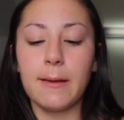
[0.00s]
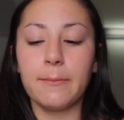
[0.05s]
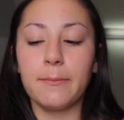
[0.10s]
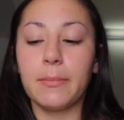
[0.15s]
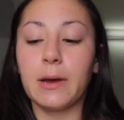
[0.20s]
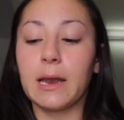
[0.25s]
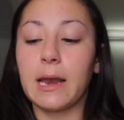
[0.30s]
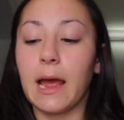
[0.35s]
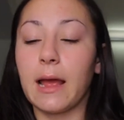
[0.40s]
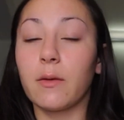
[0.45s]

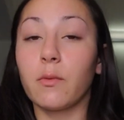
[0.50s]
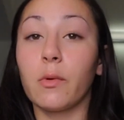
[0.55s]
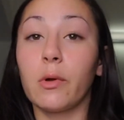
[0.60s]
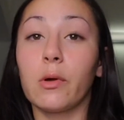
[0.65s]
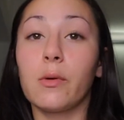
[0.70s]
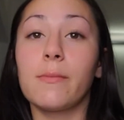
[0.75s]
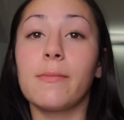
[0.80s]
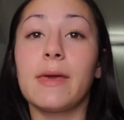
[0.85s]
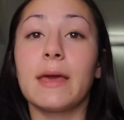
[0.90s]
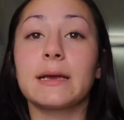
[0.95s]
but I
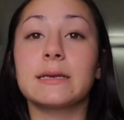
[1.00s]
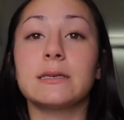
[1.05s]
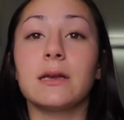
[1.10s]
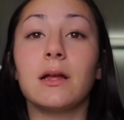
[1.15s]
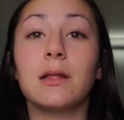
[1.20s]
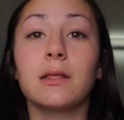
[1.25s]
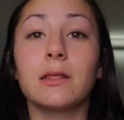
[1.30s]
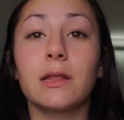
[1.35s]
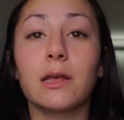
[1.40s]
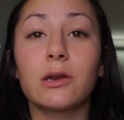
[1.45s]
will mix
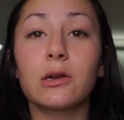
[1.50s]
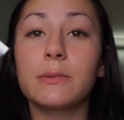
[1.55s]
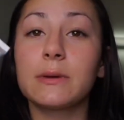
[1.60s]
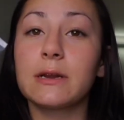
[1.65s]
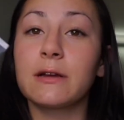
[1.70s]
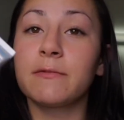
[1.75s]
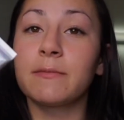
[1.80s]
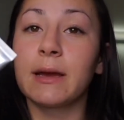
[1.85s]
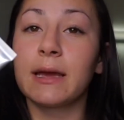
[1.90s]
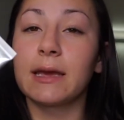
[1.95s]
a little bit
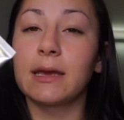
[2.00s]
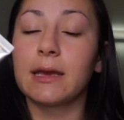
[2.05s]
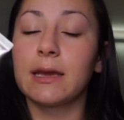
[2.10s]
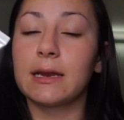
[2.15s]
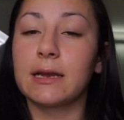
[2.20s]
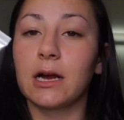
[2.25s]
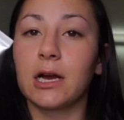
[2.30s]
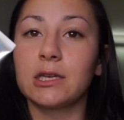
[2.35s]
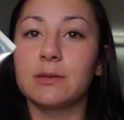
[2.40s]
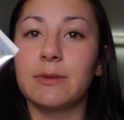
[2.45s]
of my
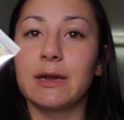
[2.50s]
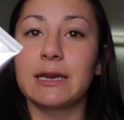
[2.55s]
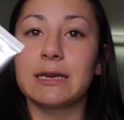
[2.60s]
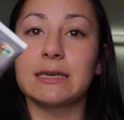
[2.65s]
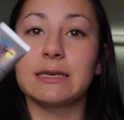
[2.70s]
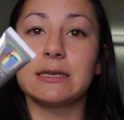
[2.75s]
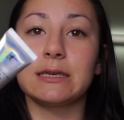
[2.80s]
IT Cosmetics